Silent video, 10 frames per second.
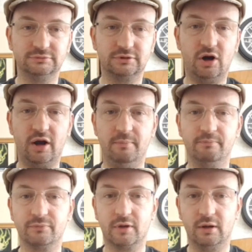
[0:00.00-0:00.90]
Got him.
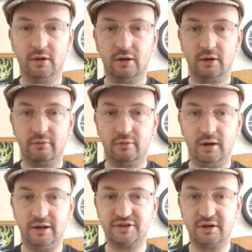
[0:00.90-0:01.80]

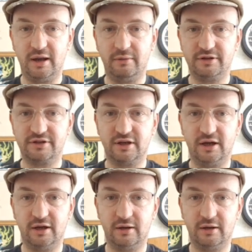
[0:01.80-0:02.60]
Right, let's go down this and